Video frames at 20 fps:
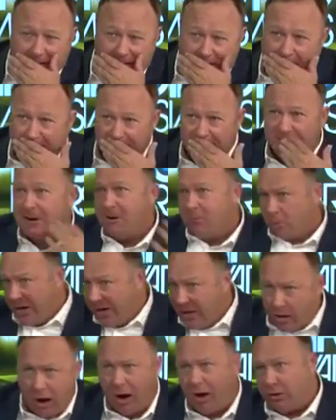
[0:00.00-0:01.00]
I kind of was
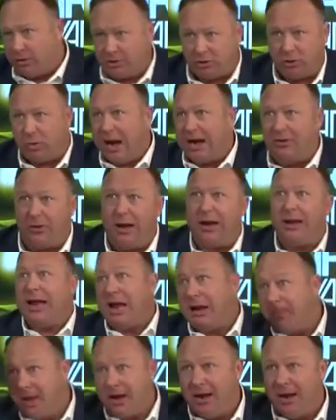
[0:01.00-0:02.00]
reading articles right before I
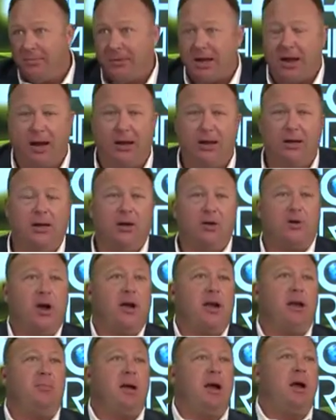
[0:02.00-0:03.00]
came in, and I'm kind of
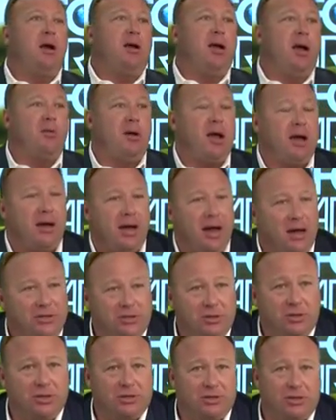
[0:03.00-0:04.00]
trying to get my hair done right now
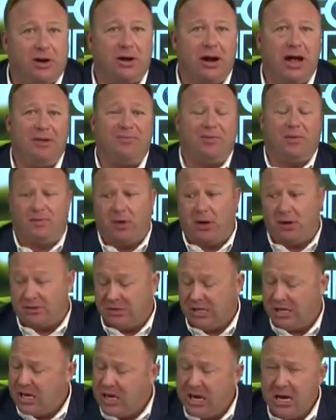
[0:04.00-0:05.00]
so it looks all right for folks.